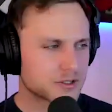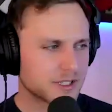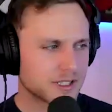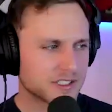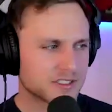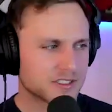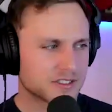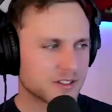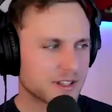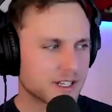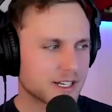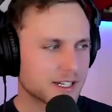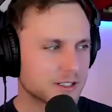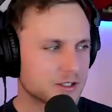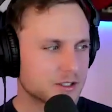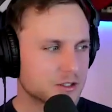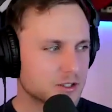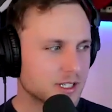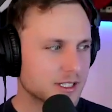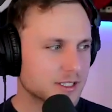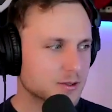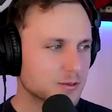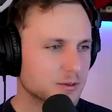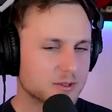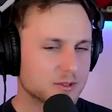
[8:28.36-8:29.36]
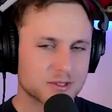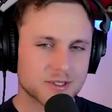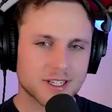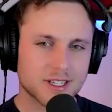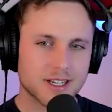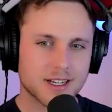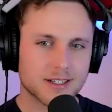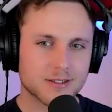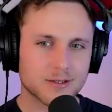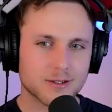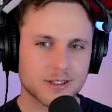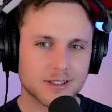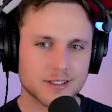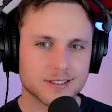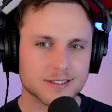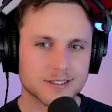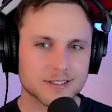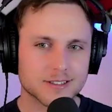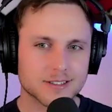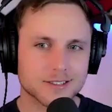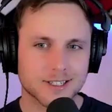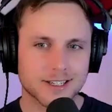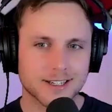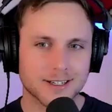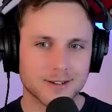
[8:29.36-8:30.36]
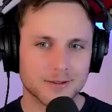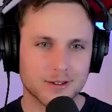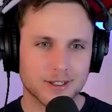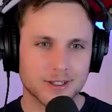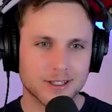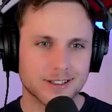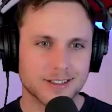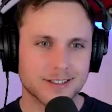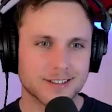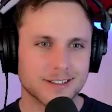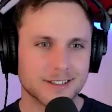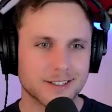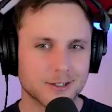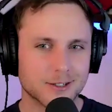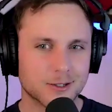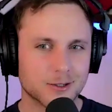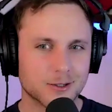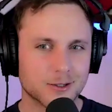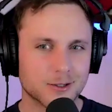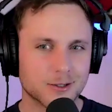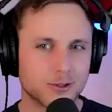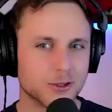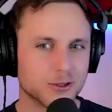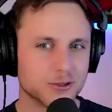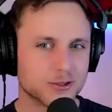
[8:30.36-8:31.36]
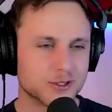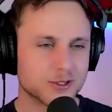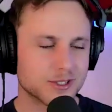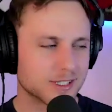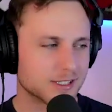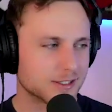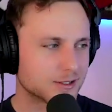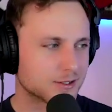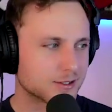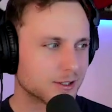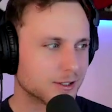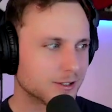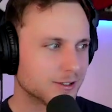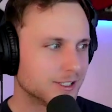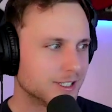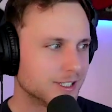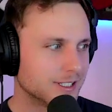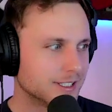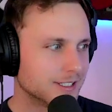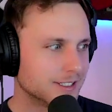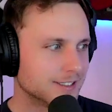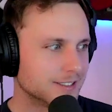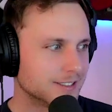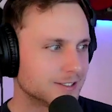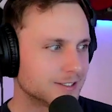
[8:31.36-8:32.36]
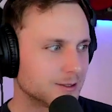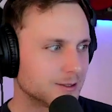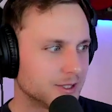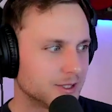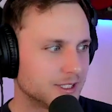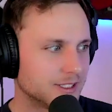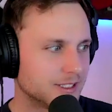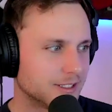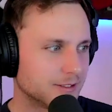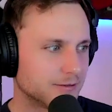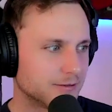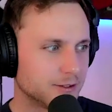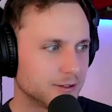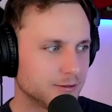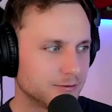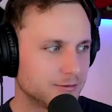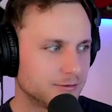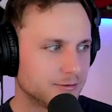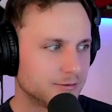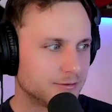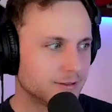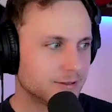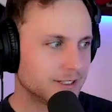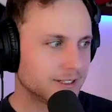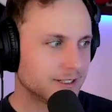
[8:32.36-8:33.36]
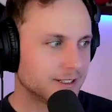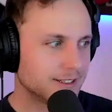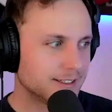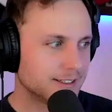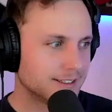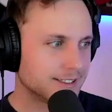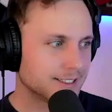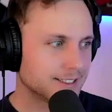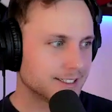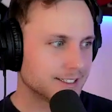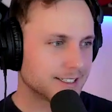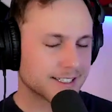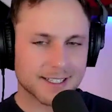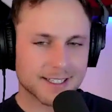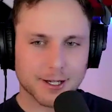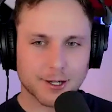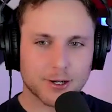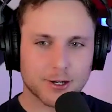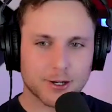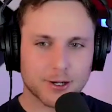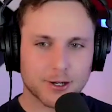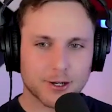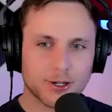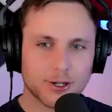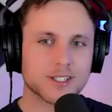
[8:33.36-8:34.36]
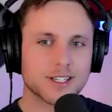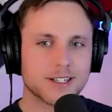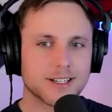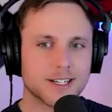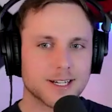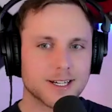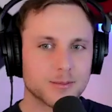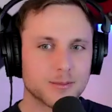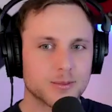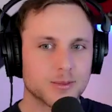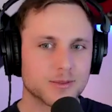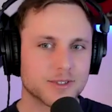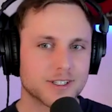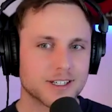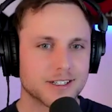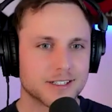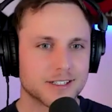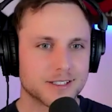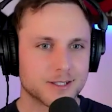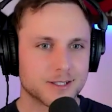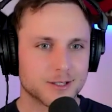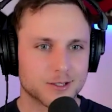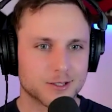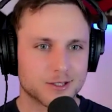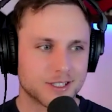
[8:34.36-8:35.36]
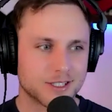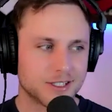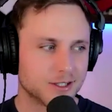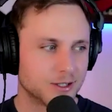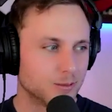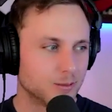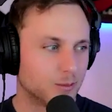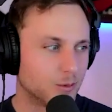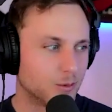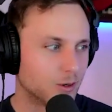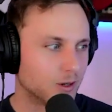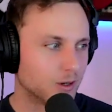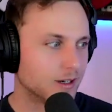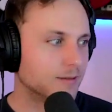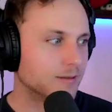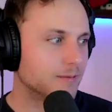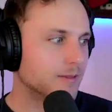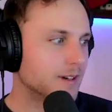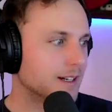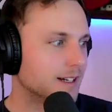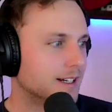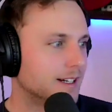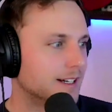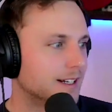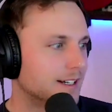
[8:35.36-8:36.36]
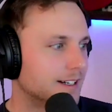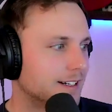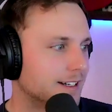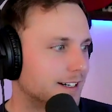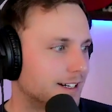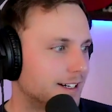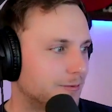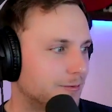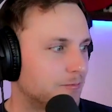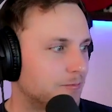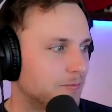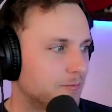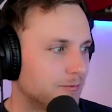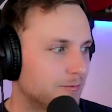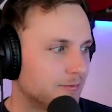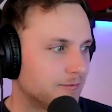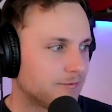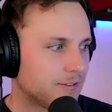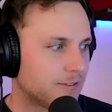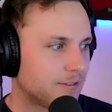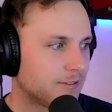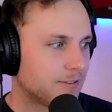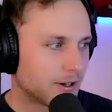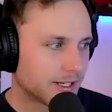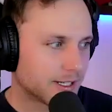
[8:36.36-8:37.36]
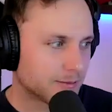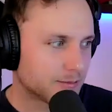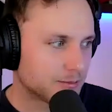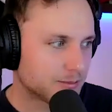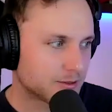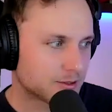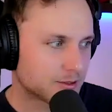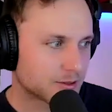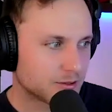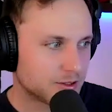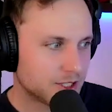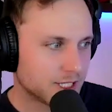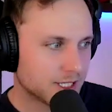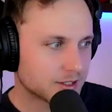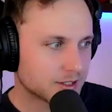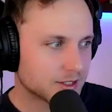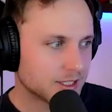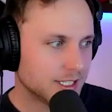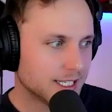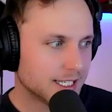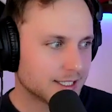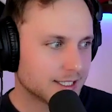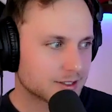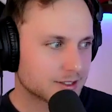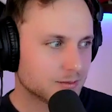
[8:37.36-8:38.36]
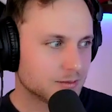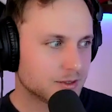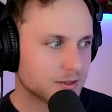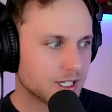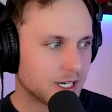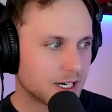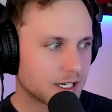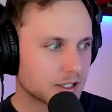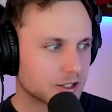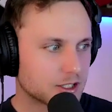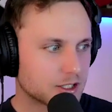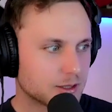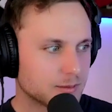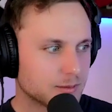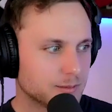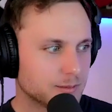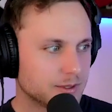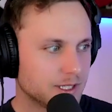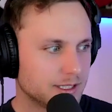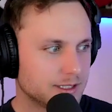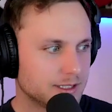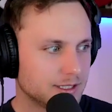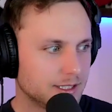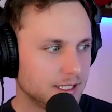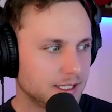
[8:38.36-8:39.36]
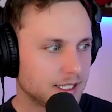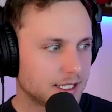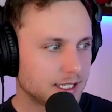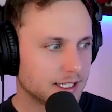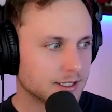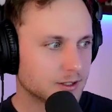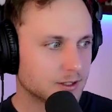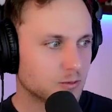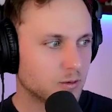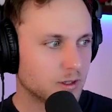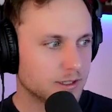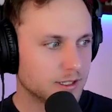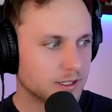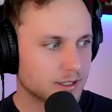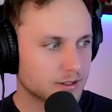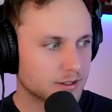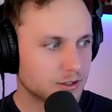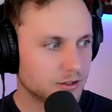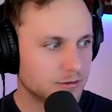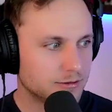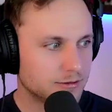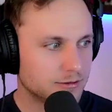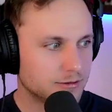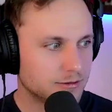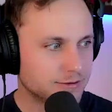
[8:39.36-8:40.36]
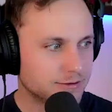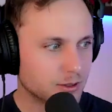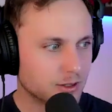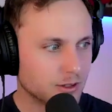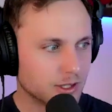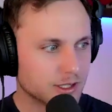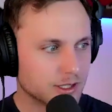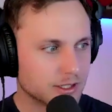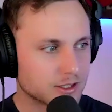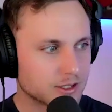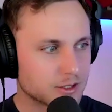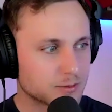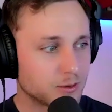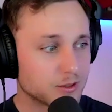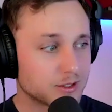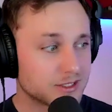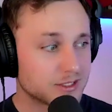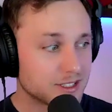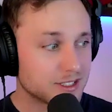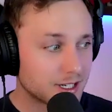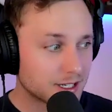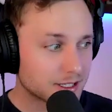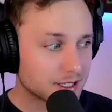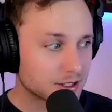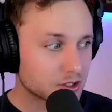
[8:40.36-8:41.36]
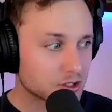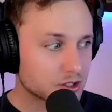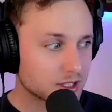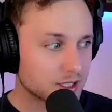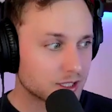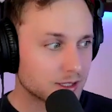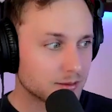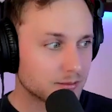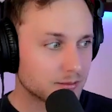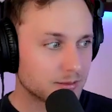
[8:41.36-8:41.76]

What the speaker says: Synthetic checks with StackRox is kind of a cool use case. So, Chaminda, if you get that all set up, I'm kind of curious to hear more. Following up, so Jesse has some Docker shim updates. EKS 1.24 no longer supports Docker shim,